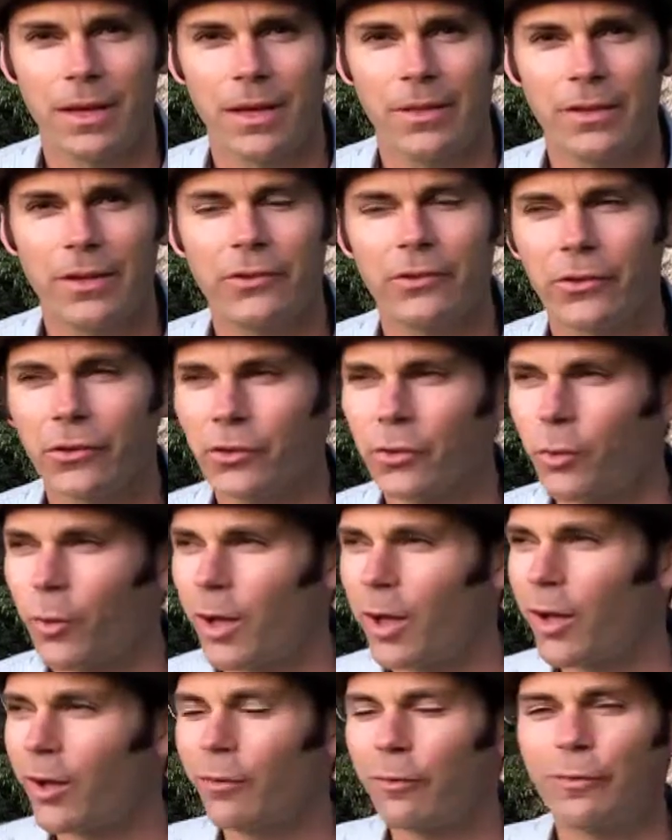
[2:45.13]
These are
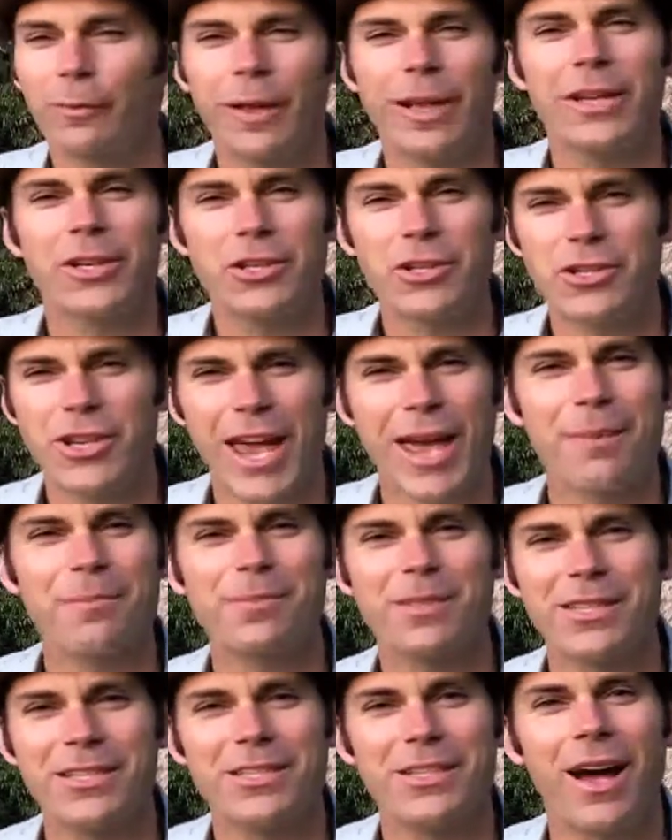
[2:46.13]
12 gems
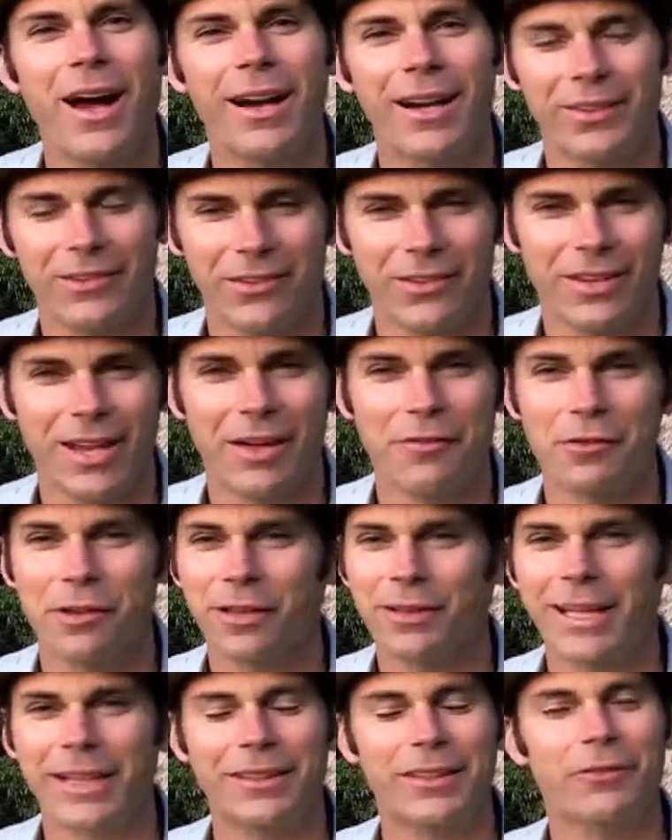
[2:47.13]
and nuggets that I've
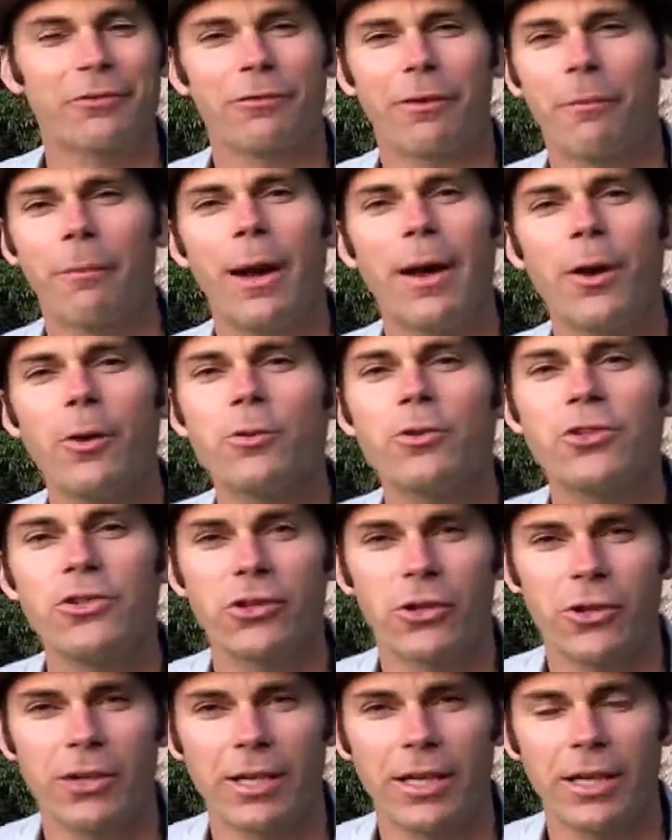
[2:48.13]
collected from my own
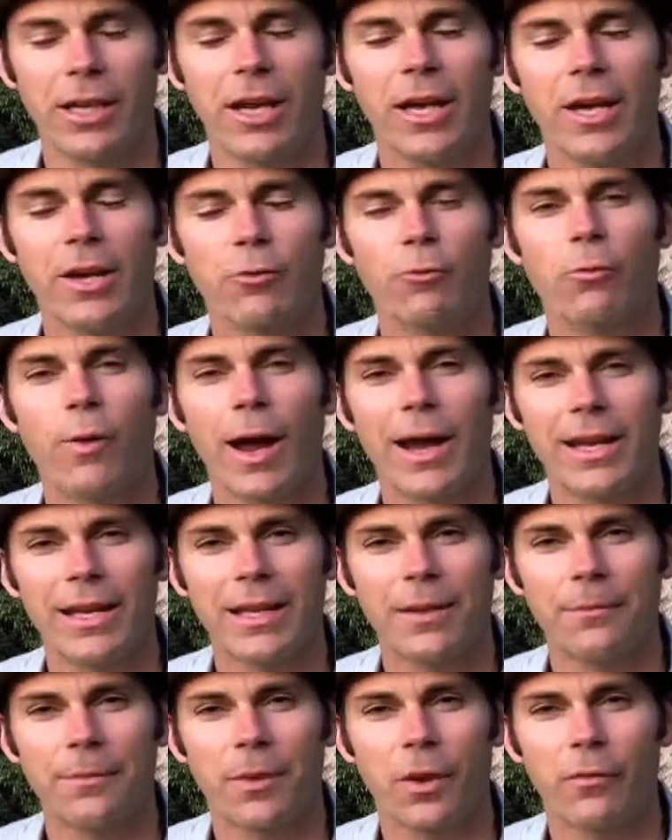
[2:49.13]
journey
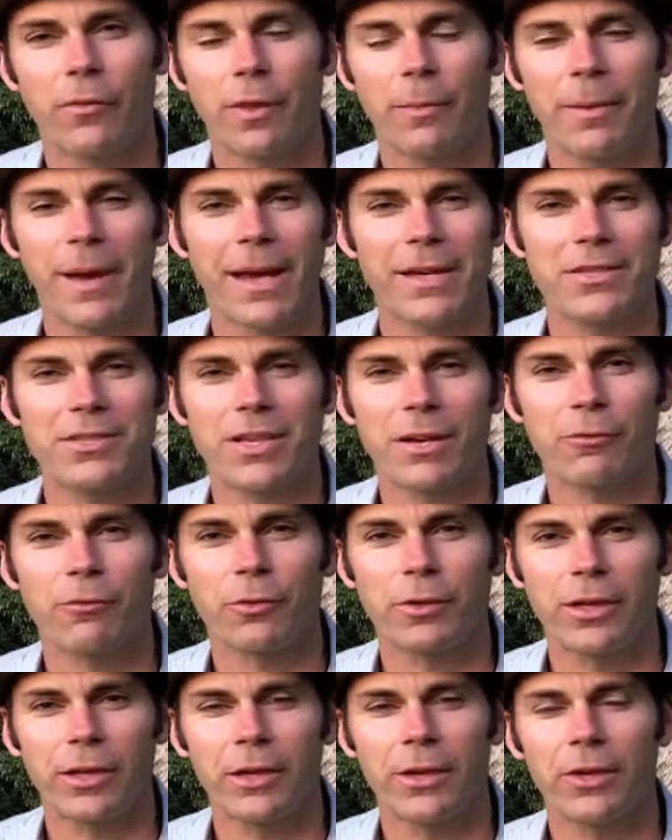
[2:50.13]
writing over the past several
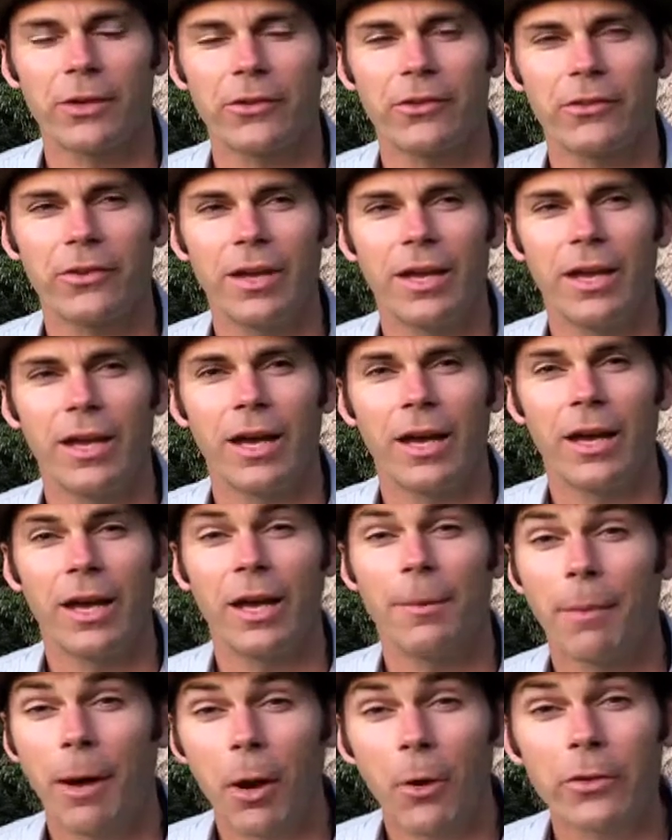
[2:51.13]
years,
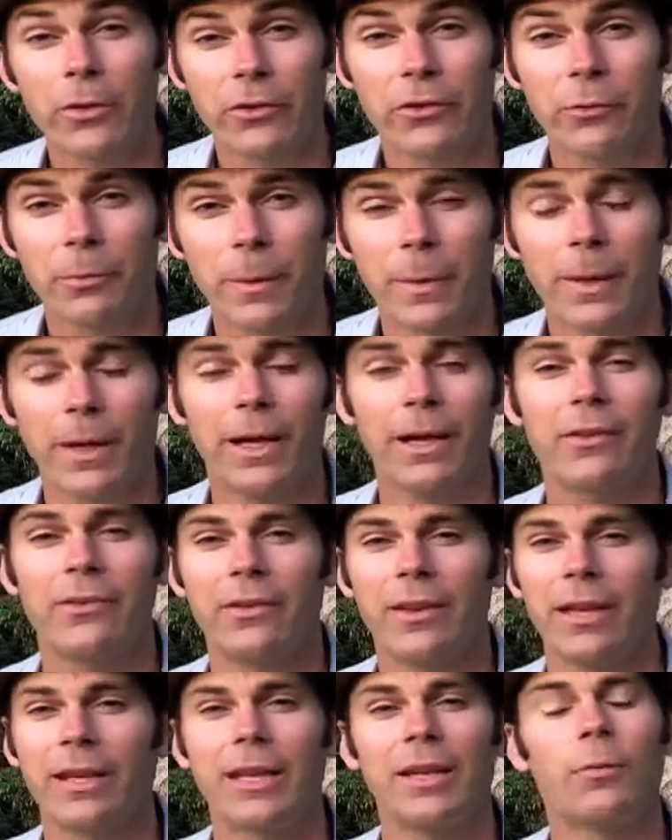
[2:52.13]
in my own experience
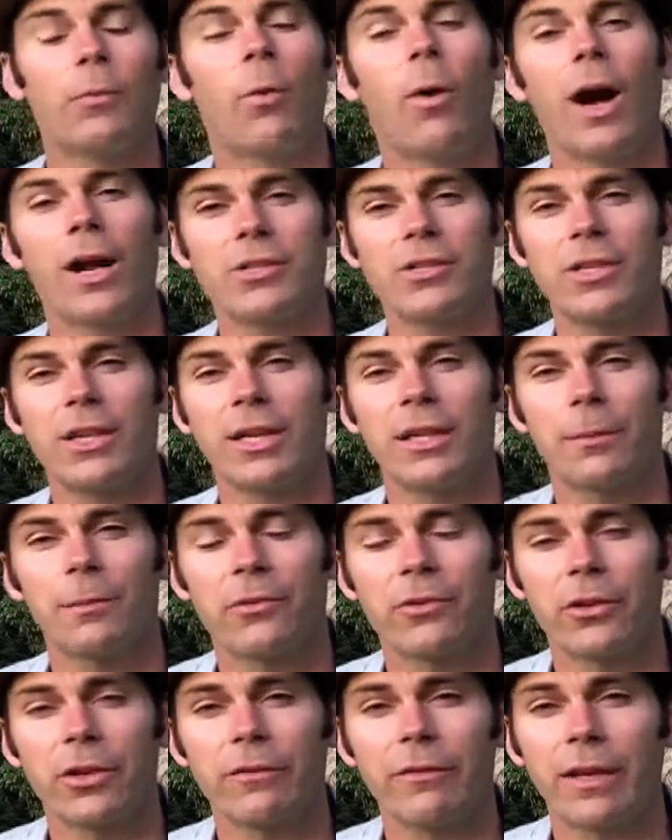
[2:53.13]
and in watching and
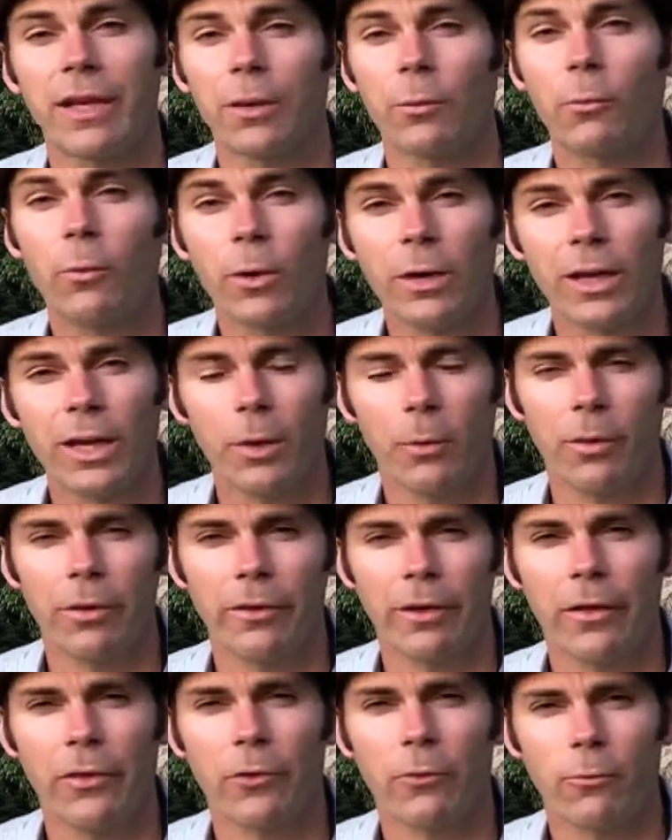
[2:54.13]
observing and working with
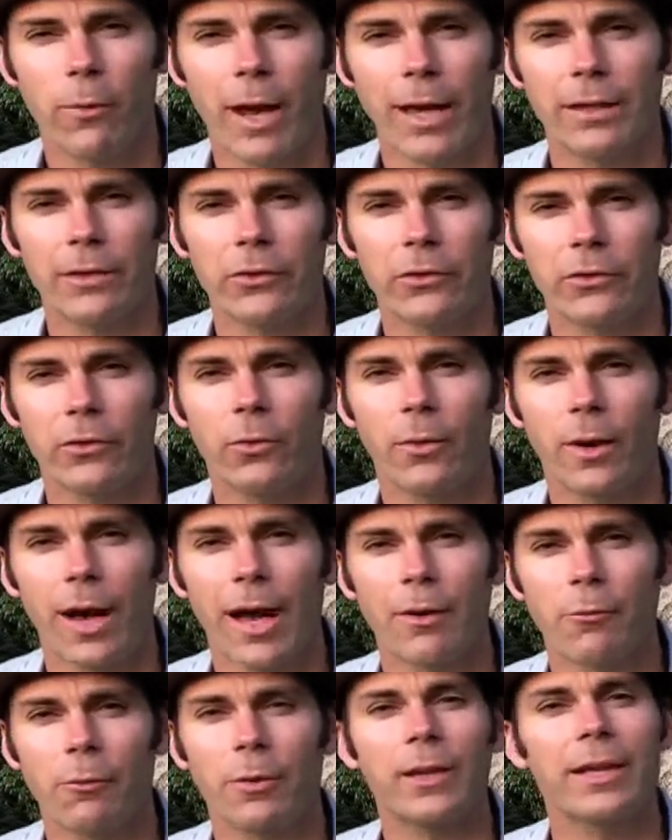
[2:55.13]
other writers who I
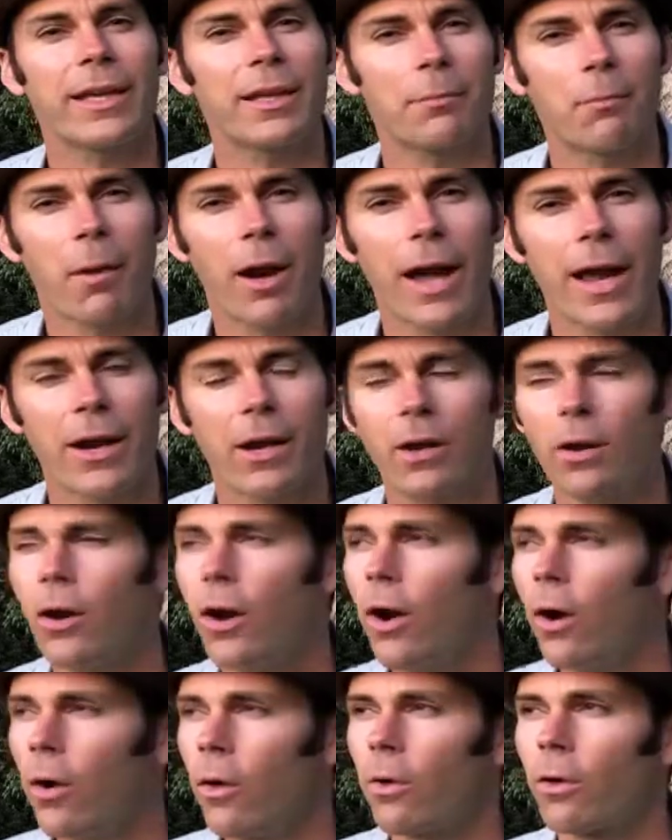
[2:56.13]
really admire
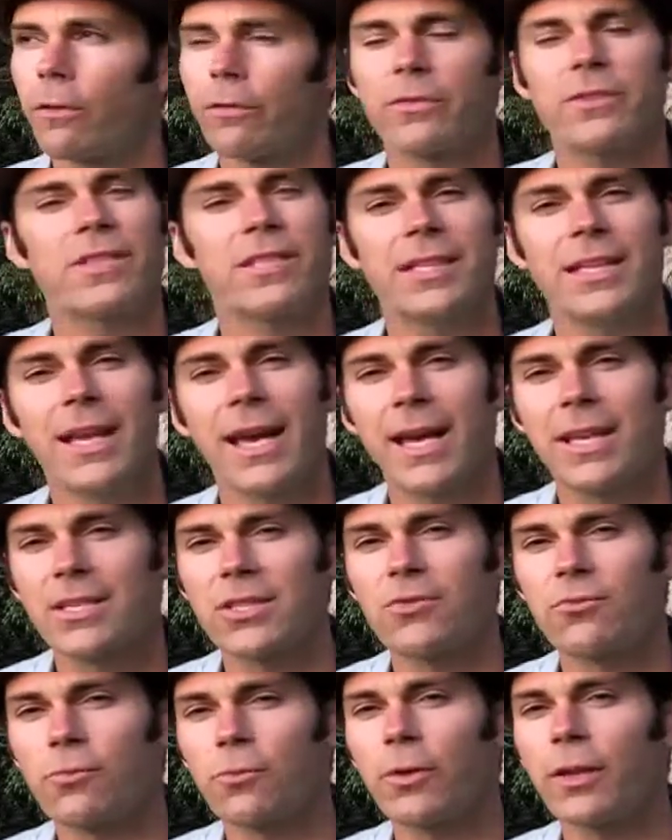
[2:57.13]
or see
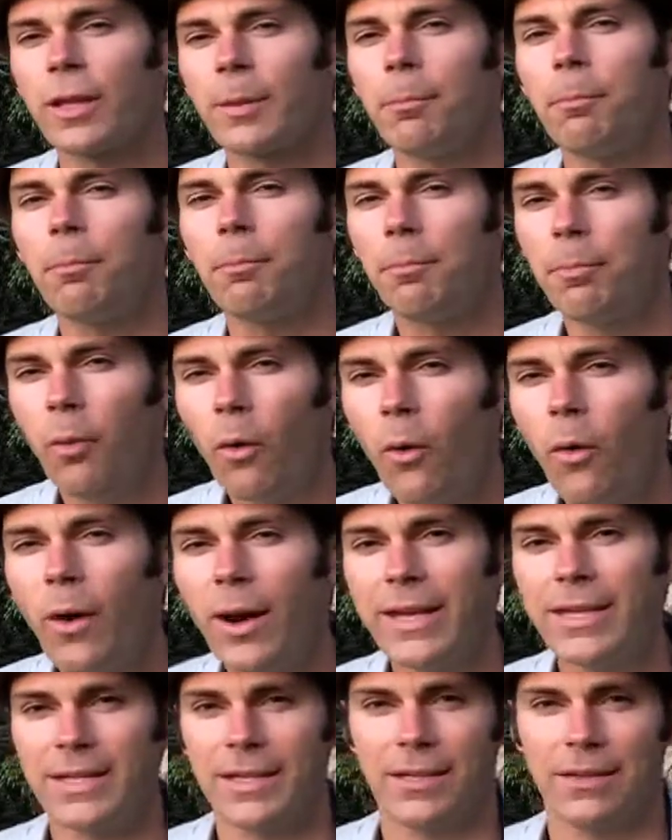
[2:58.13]
as really
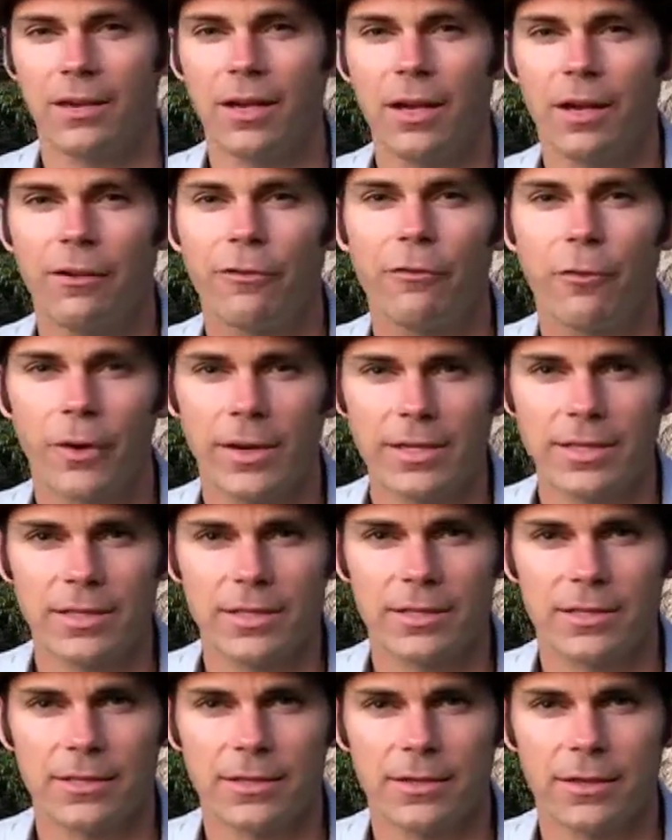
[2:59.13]
poignant
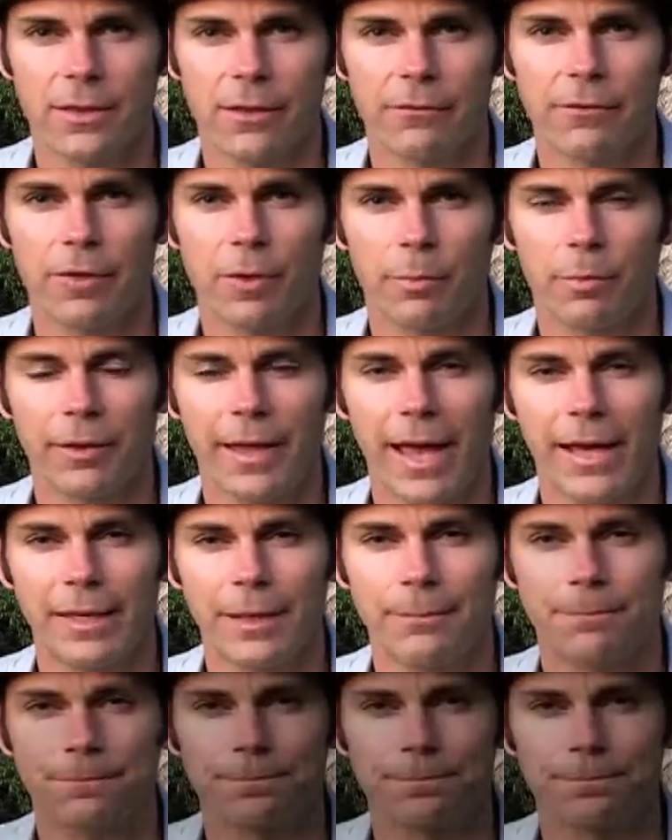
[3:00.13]
voices for the planet.